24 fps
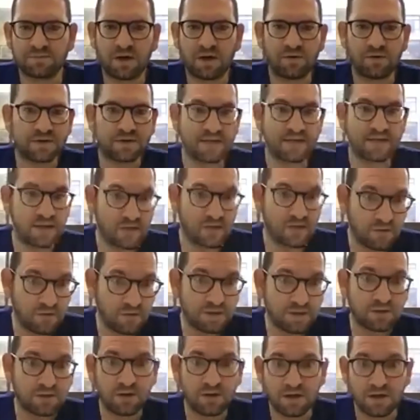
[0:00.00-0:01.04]
I would say no,
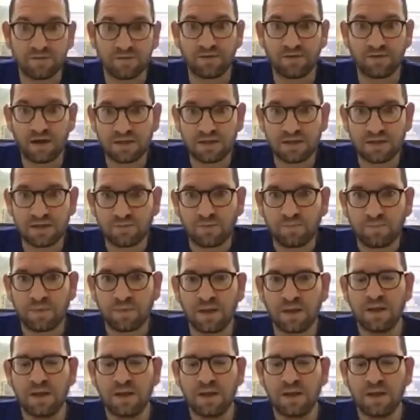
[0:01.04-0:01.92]
it's not advisable.